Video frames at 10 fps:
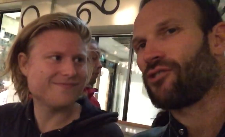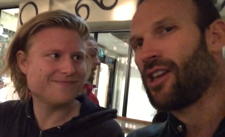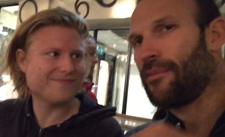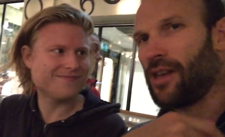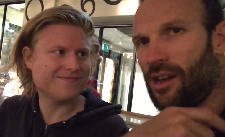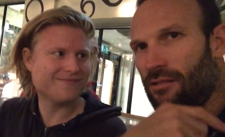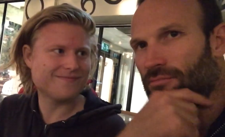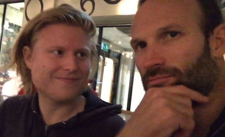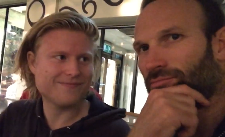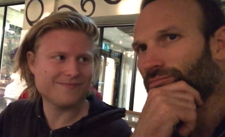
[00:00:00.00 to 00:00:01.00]
Speaker 1: drinking beer?
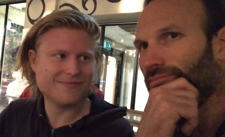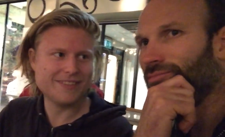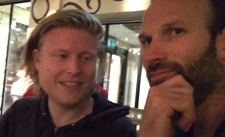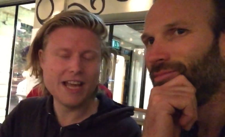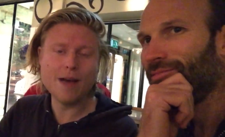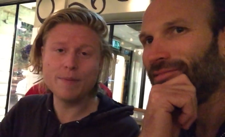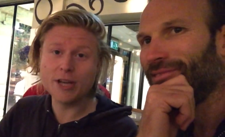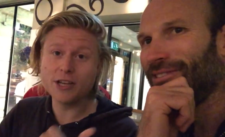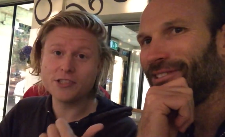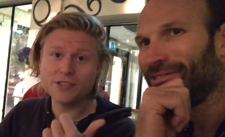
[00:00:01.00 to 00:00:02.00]
Yeah,
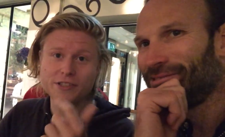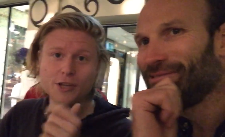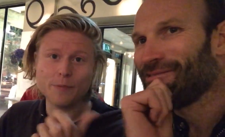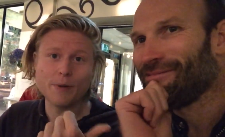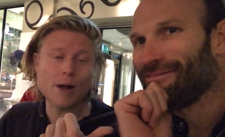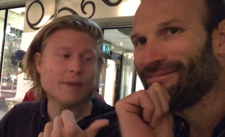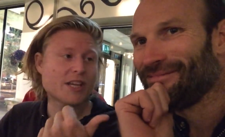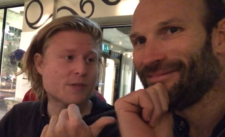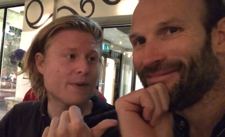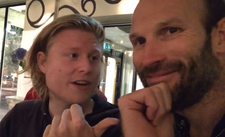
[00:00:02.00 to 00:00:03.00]
because you're probably
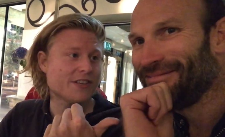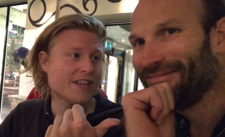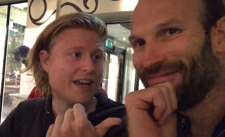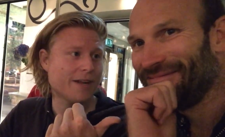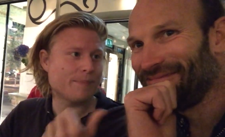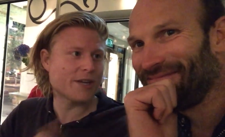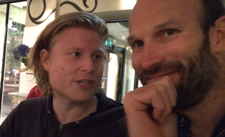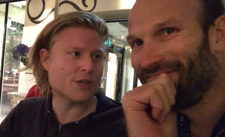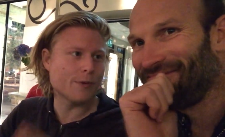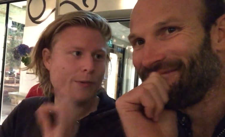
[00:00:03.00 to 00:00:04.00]
experienced at it.
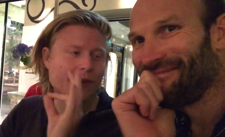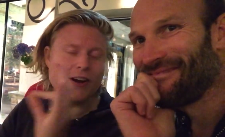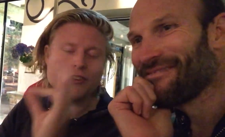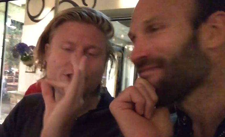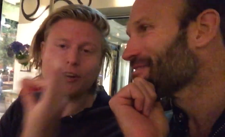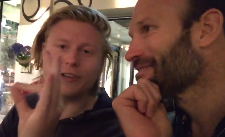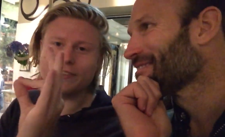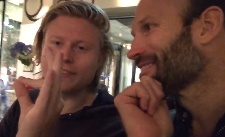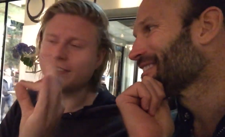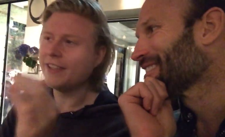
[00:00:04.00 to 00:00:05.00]
Because you were very
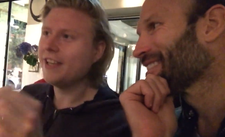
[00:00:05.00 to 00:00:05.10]
certain.